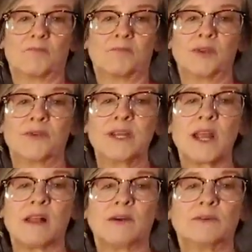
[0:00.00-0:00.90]
blue and
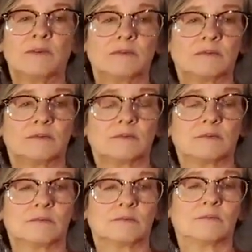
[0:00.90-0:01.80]
yellow
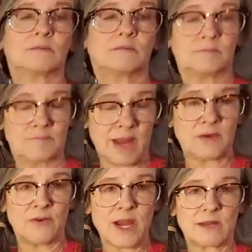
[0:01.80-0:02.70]
make
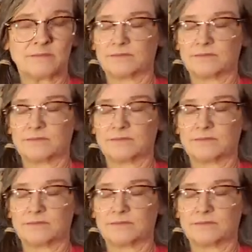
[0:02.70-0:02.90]
green.